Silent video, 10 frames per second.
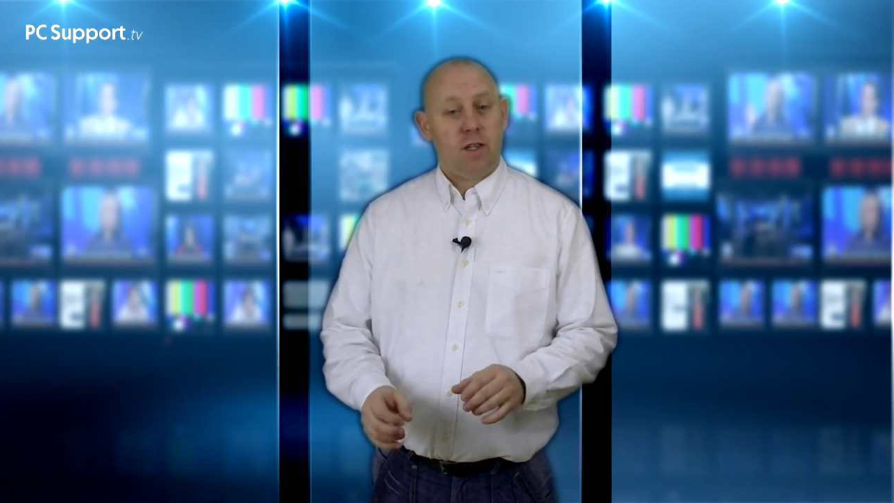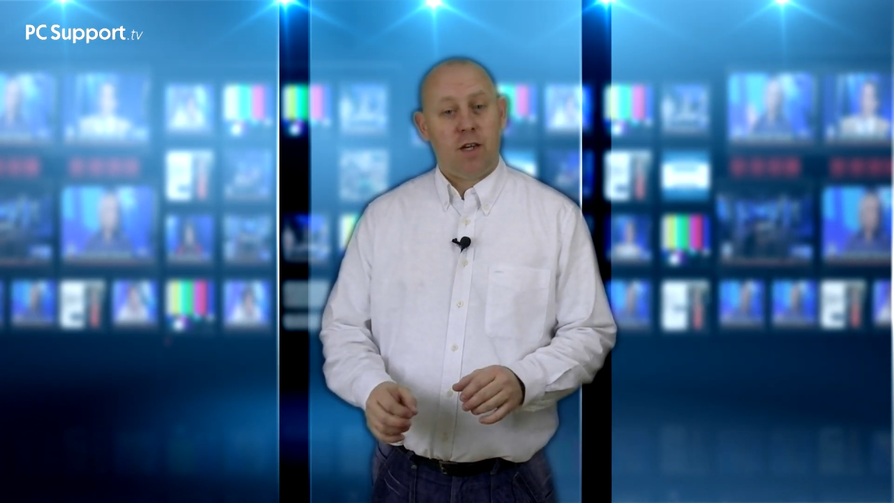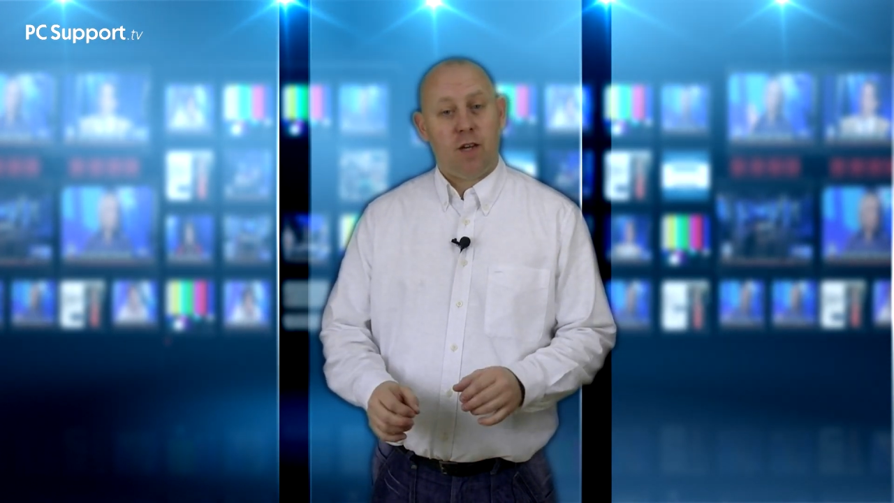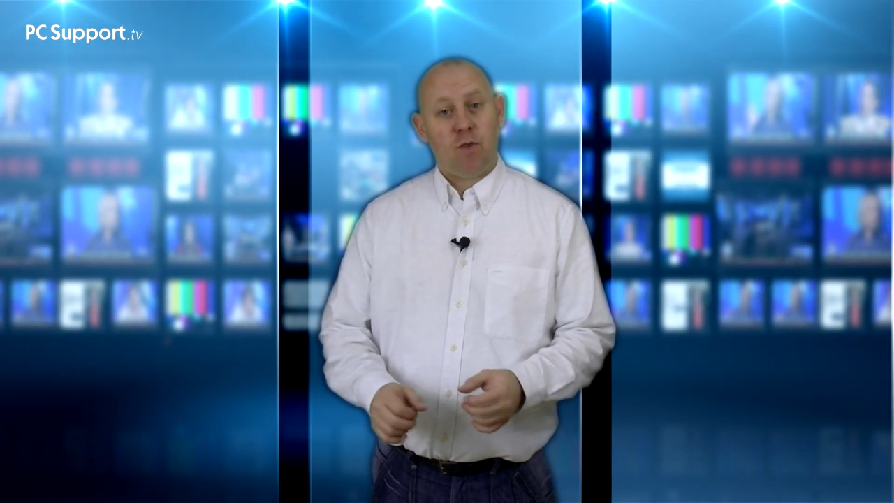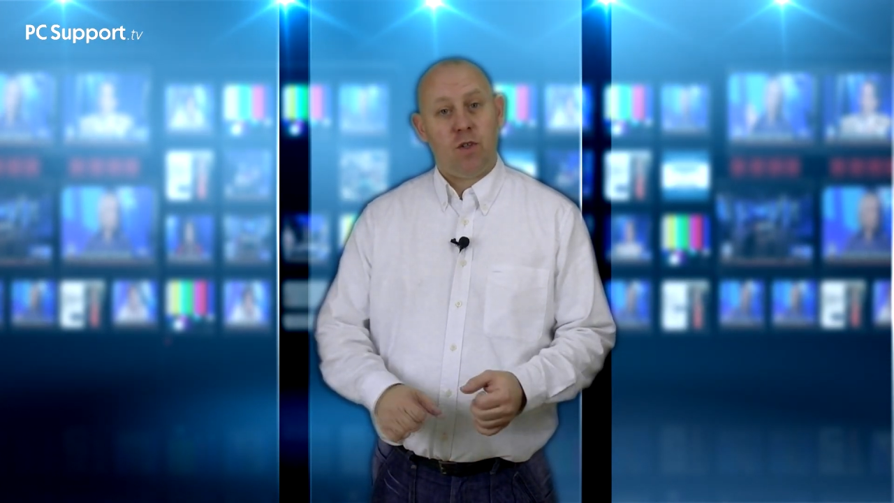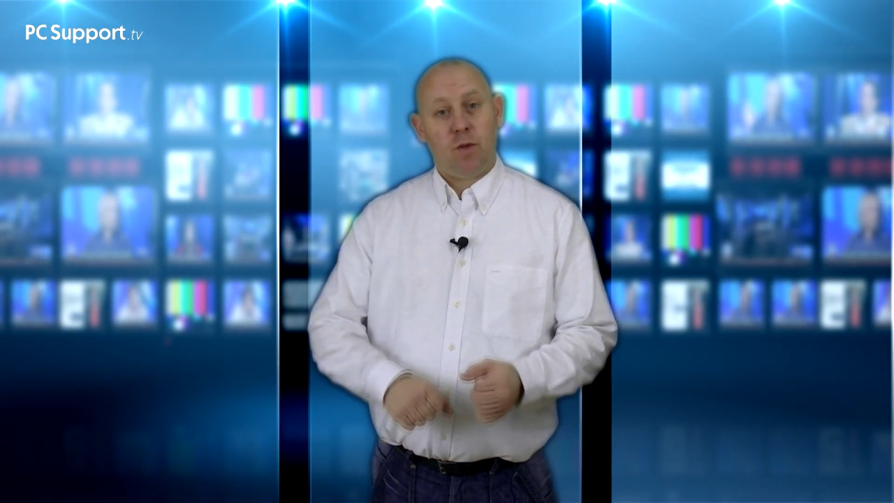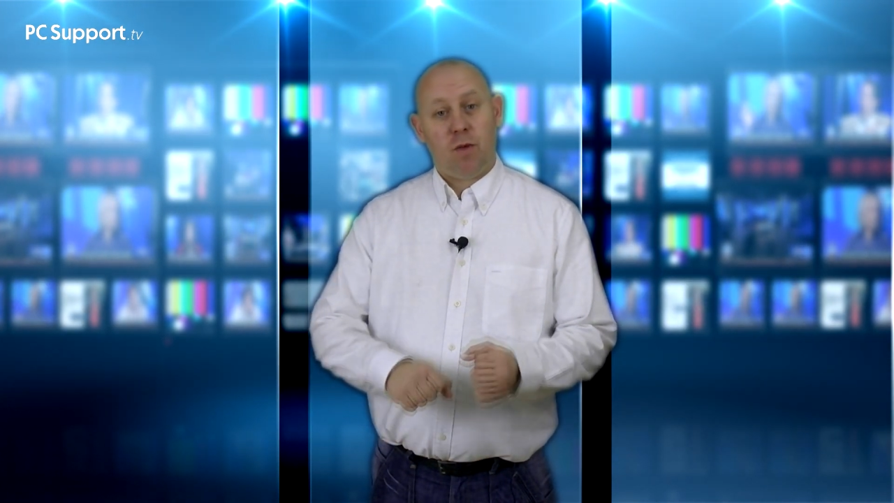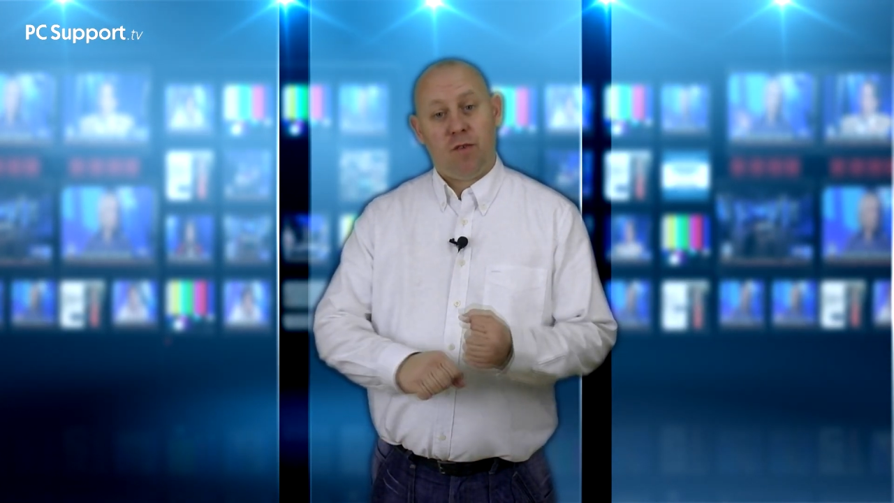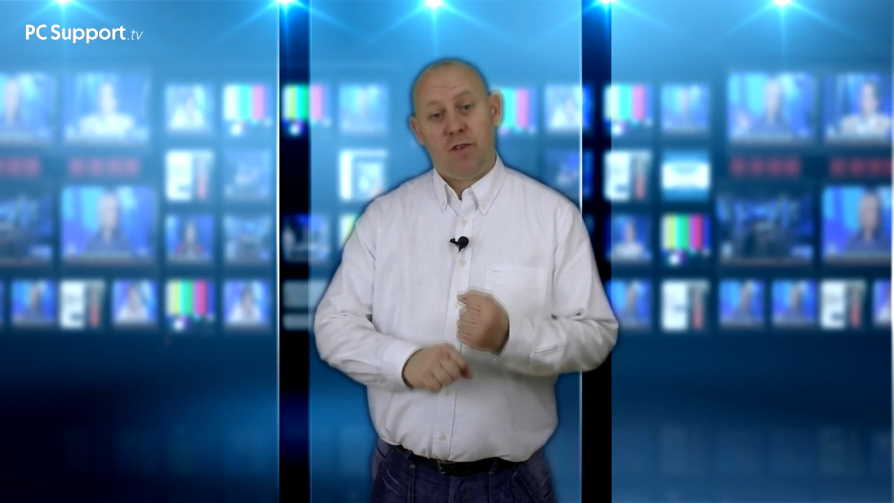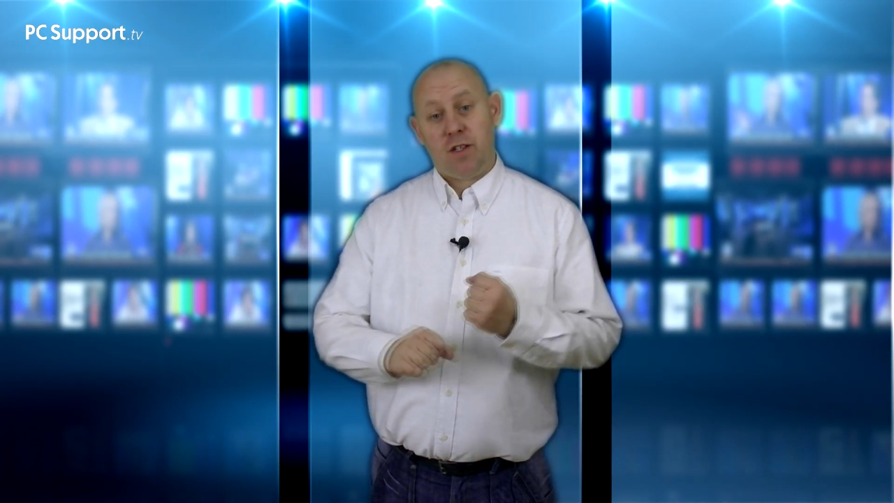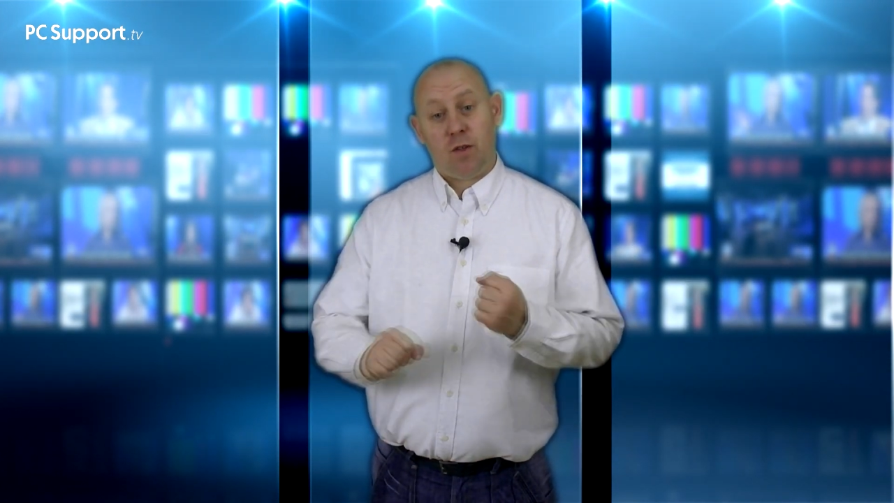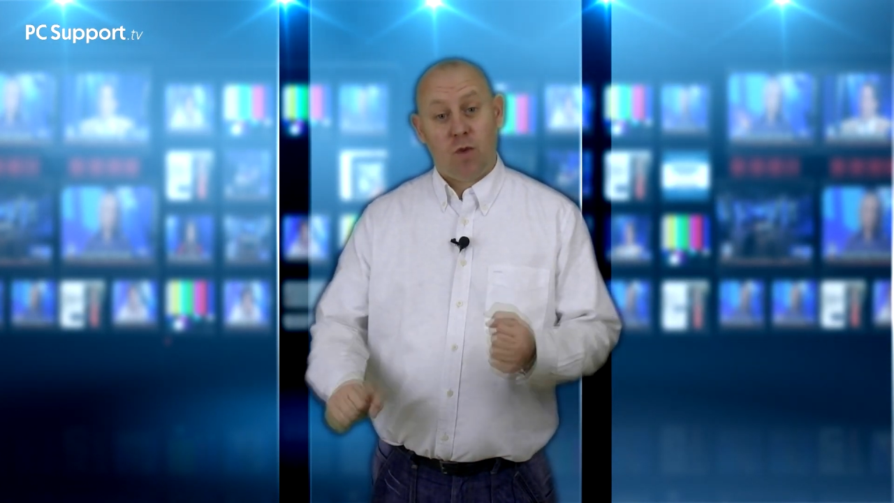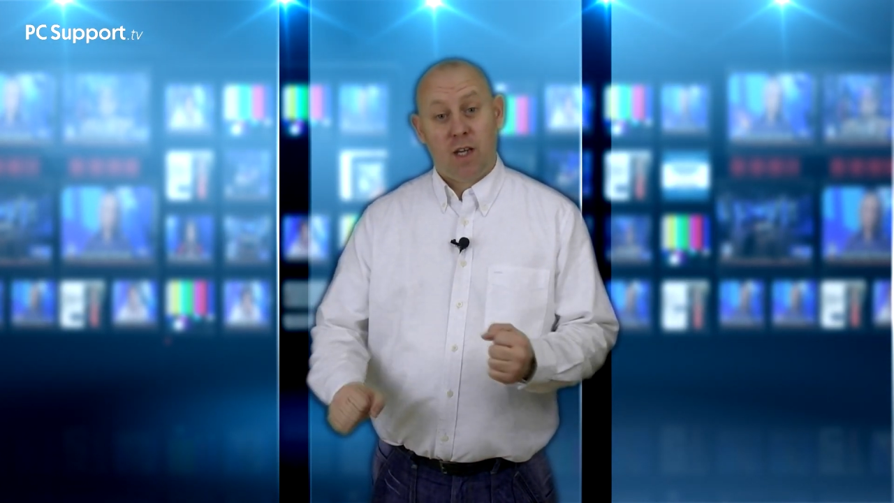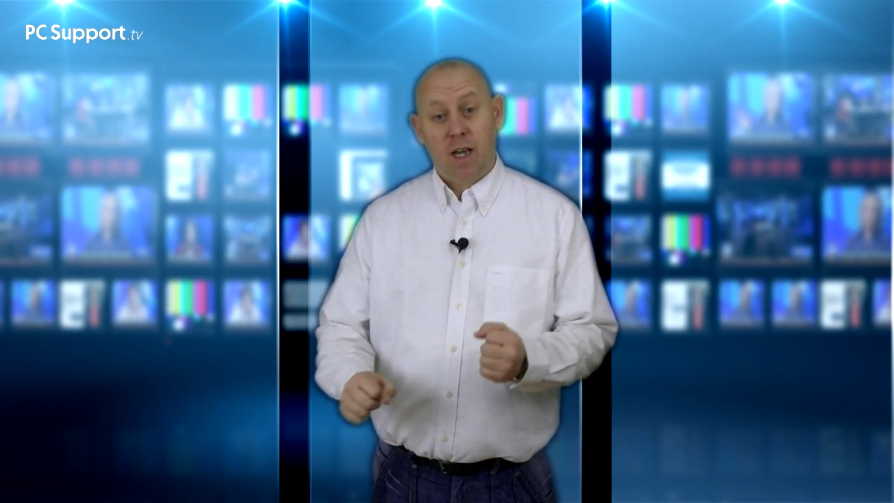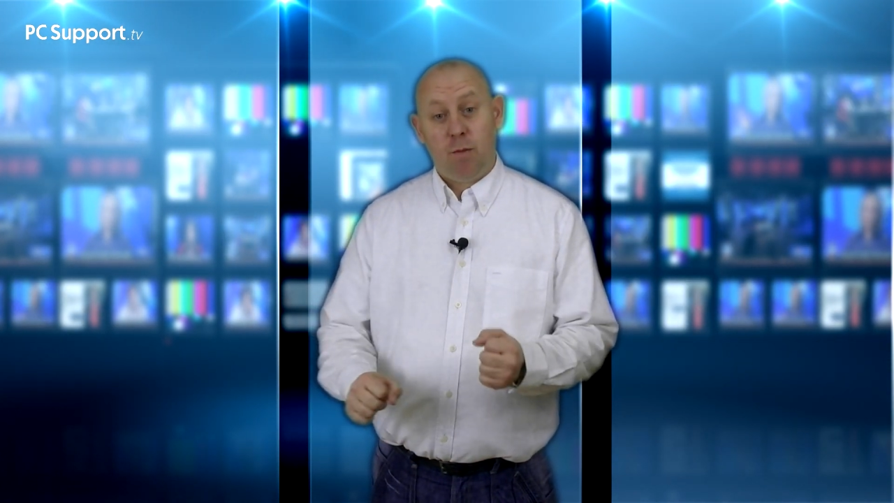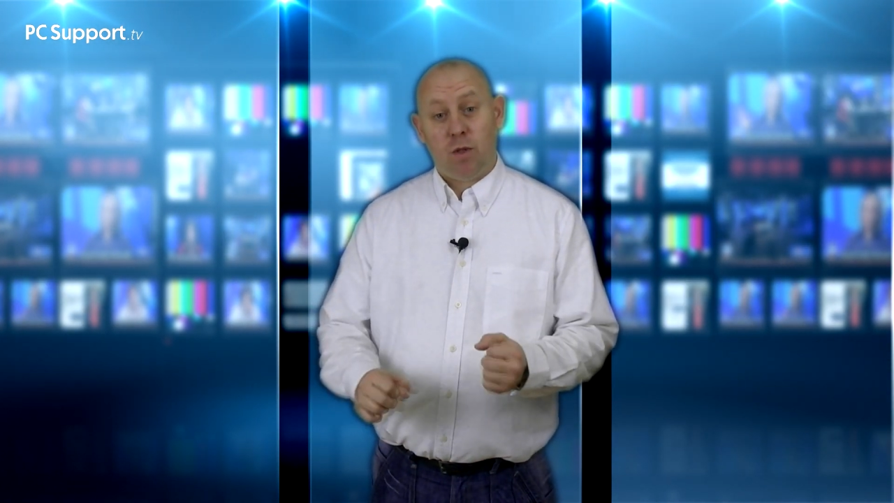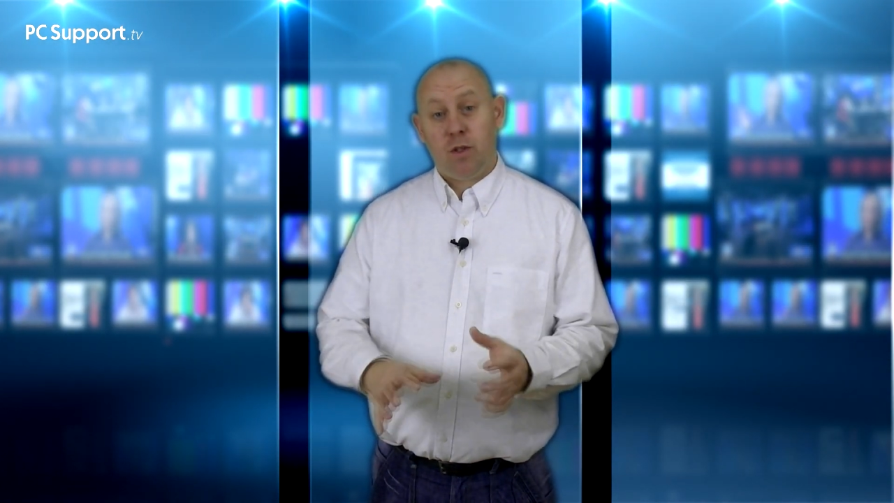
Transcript: internet router with a physical cable,